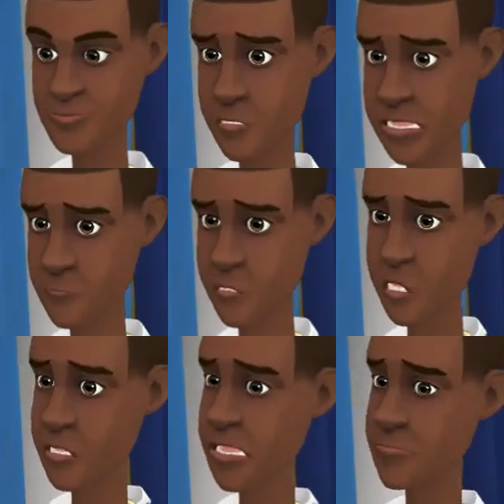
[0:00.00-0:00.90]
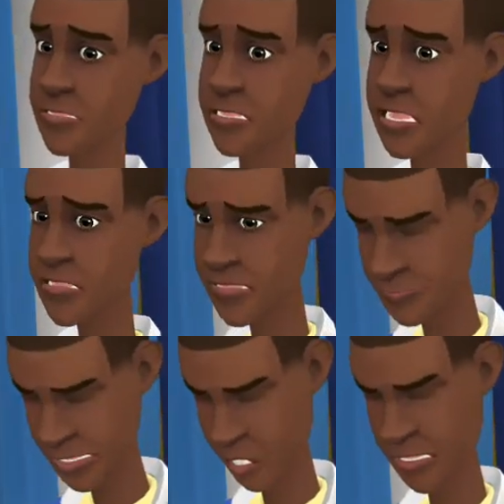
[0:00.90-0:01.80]
I was brought here by Linda from
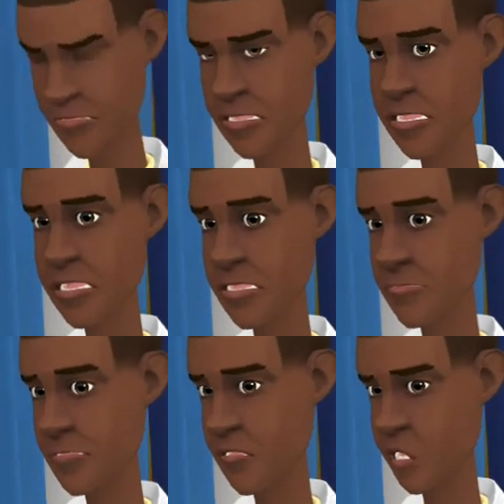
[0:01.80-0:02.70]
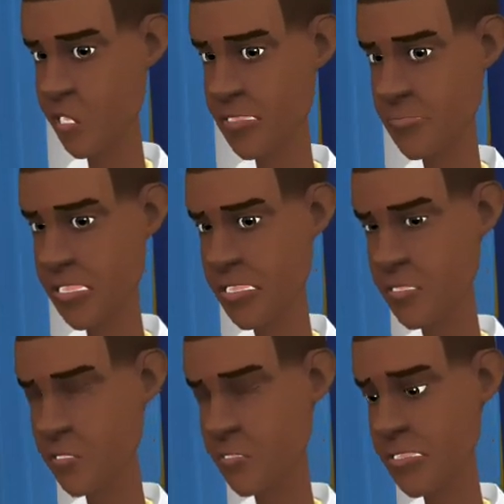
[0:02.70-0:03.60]
South Africa just before she met
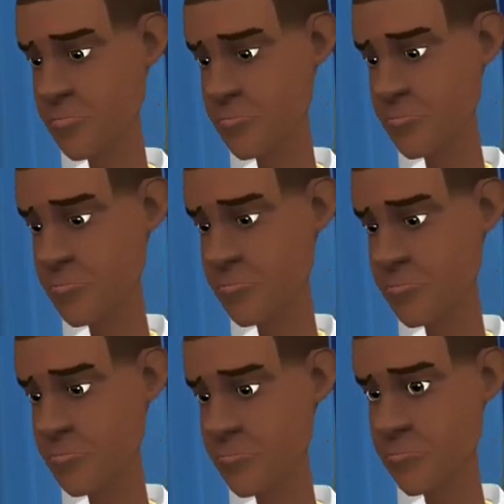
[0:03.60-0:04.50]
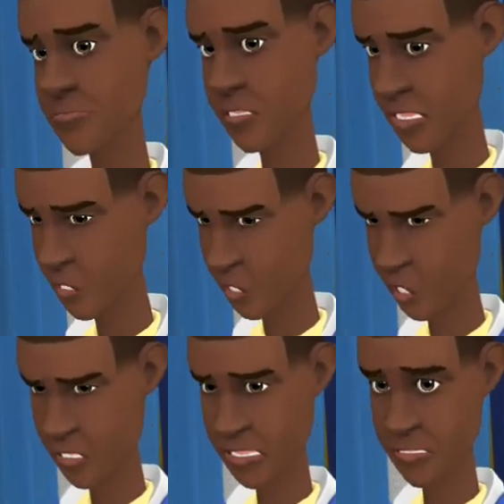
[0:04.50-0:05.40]
Rosie. I was
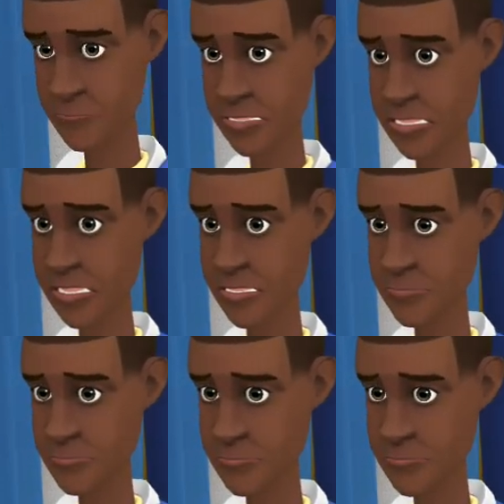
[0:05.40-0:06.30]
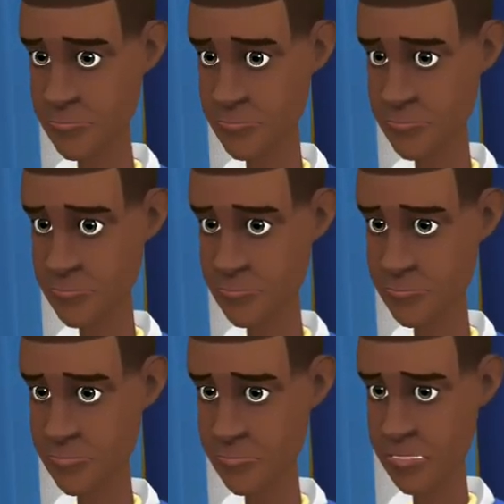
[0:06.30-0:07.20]
locked in her prison.
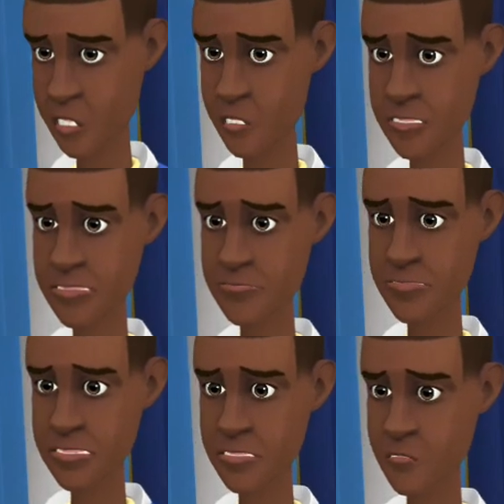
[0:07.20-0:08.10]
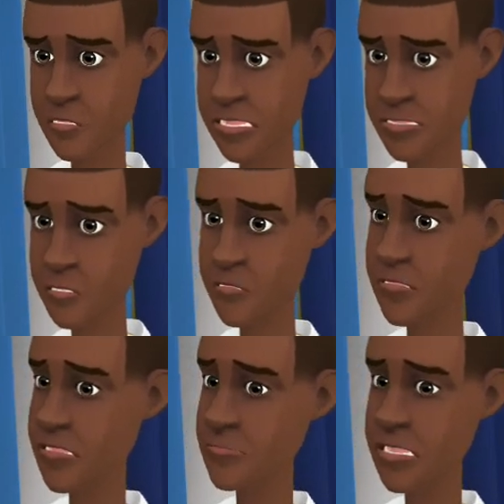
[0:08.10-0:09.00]
She brought some of my old friends over
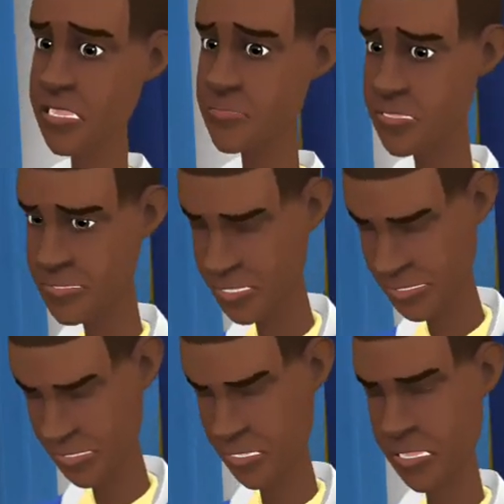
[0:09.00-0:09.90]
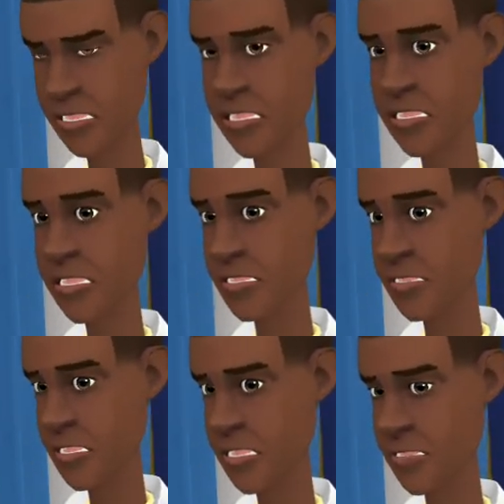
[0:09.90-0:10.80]
from there and her diary stated that
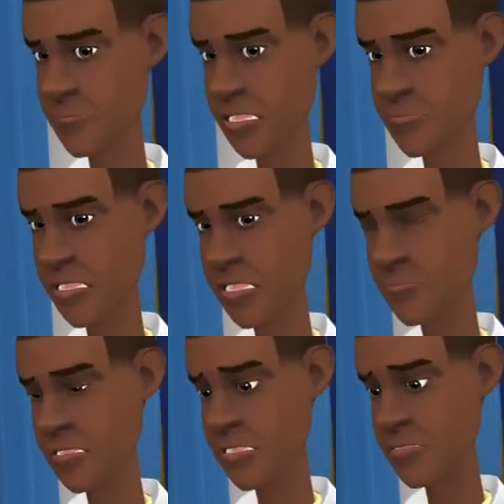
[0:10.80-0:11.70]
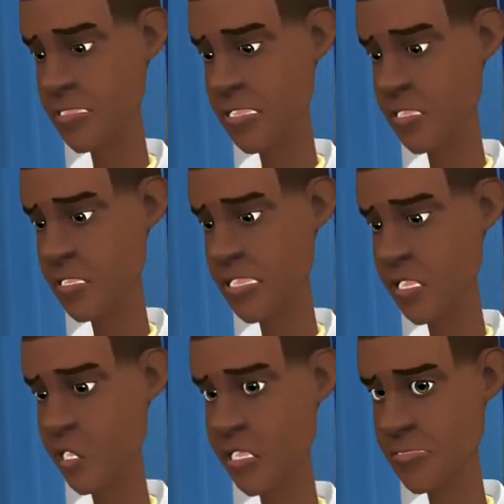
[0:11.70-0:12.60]
she experimented plastic surgery
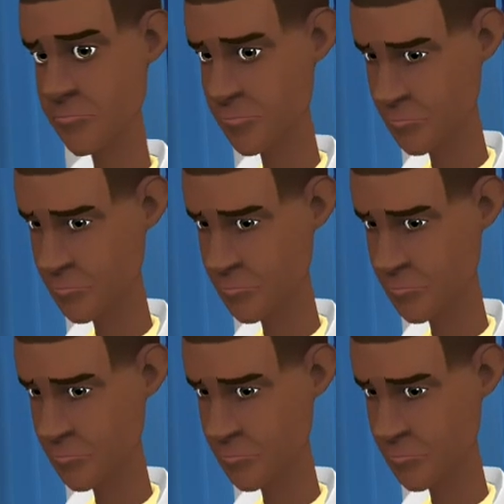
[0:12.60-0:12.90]
on them.